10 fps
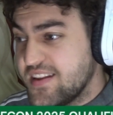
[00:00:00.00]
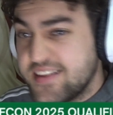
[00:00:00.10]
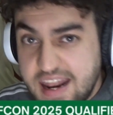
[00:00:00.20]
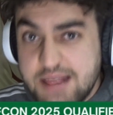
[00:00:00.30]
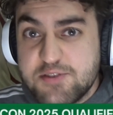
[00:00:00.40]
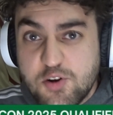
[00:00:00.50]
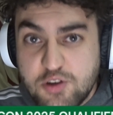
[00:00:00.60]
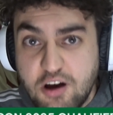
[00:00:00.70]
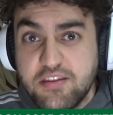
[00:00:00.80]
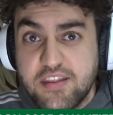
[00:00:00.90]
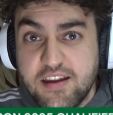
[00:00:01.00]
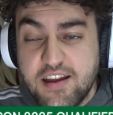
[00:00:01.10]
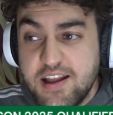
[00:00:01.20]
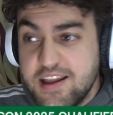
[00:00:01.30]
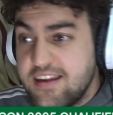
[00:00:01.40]
Get him Zorgan.
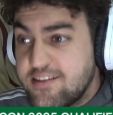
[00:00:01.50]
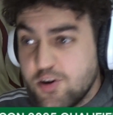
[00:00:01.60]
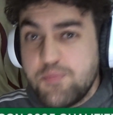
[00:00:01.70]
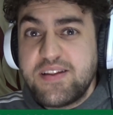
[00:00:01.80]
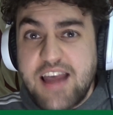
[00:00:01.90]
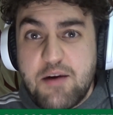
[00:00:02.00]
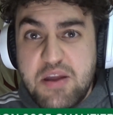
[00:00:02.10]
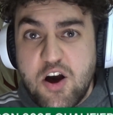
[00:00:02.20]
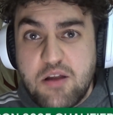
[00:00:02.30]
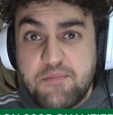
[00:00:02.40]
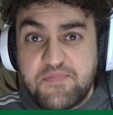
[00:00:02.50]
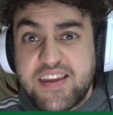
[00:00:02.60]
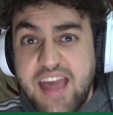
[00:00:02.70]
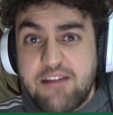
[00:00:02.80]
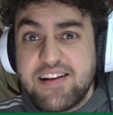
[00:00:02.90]
You saw Badawi on. The
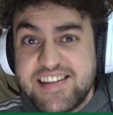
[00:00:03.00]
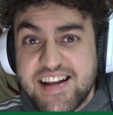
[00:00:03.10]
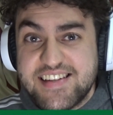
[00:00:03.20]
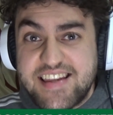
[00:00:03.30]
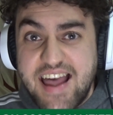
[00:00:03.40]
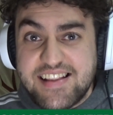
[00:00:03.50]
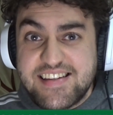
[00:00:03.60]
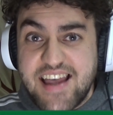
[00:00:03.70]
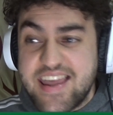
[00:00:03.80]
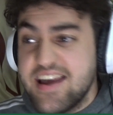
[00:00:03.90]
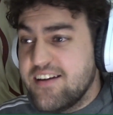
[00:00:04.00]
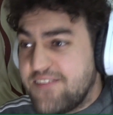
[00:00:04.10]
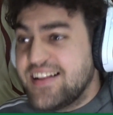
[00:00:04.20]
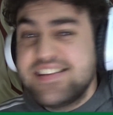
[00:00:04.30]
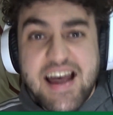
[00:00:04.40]
Karanteta Kante.
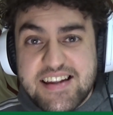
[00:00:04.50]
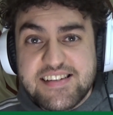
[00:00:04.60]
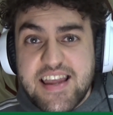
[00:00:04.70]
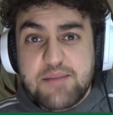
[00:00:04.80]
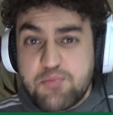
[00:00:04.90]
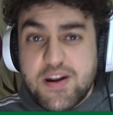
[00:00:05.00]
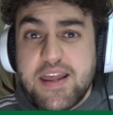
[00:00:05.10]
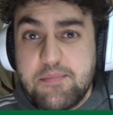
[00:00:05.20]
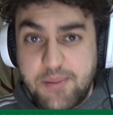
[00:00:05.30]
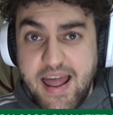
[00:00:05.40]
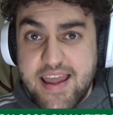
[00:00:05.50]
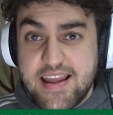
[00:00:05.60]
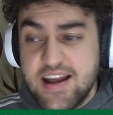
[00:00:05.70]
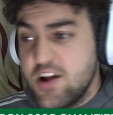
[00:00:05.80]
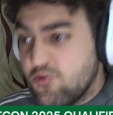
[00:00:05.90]
Fantastic. Brilliant play.
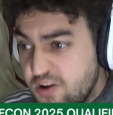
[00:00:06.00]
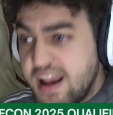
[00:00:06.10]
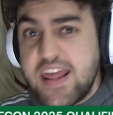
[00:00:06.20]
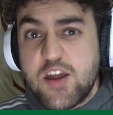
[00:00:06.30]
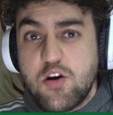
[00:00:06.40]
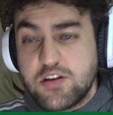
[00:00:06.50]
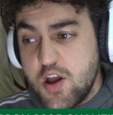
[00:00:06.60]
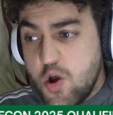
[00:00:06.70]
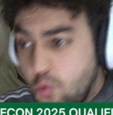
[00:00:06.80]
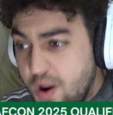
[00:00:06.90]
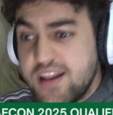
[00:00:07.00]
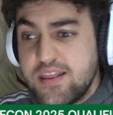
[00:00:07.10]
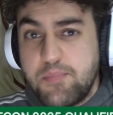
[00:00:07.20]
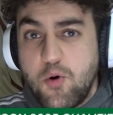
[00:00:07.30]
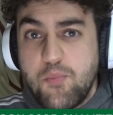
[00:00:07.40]
Really good. Winning
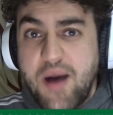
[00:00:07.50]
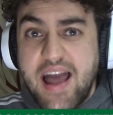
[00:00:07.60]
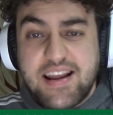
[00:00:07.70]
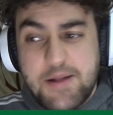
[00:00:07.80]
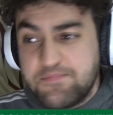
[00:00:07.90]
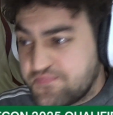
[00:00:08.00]
the ball back.